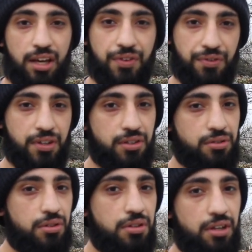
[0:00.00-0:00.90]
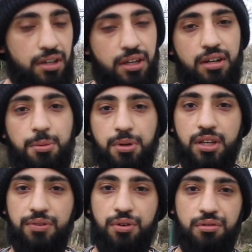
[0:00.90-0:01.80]
if I think it's good, again I'm going
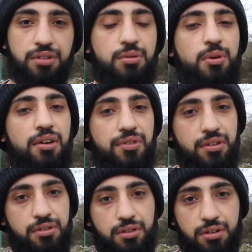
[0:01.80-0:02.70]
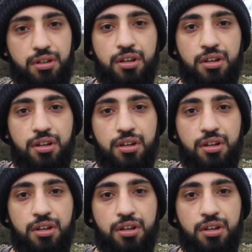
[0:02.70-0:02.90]
to give you a reason why I think it's good.